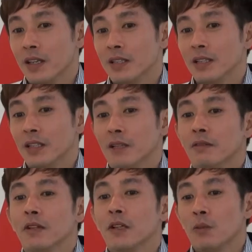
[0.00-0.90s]
see the
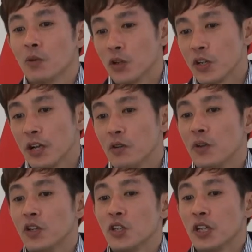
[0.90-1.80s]
project
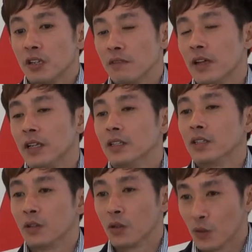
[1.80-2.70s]
reaching a final
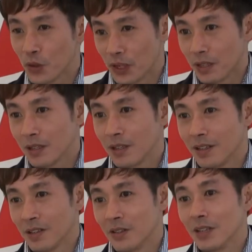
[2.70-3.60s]
conclusion,
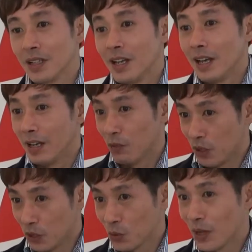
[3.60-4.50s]
and
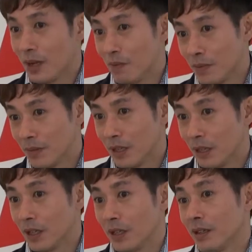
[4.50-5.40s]
which is why I'm
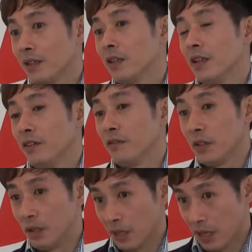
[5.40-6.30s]
thinking if
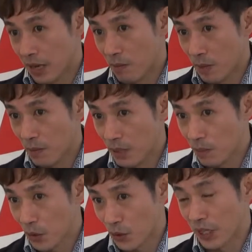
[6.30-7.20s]
the
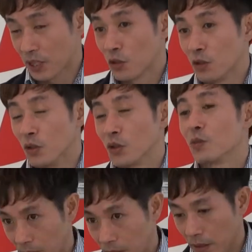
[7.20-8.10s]
MEP projects could
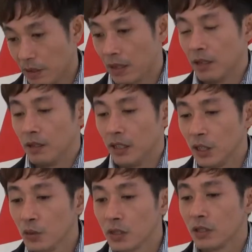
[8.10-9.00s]
also be
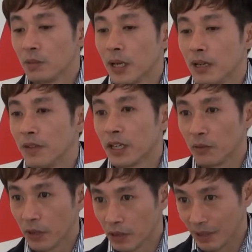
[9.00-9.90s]
induced into part of the
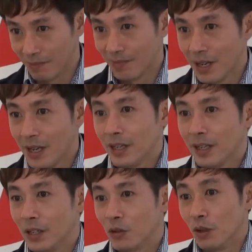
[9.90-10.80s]
curriculum
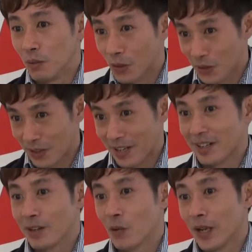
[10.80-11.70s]
into a project
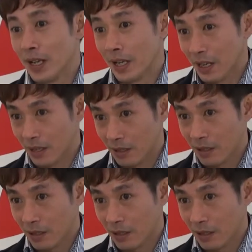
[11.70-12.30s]
where they can,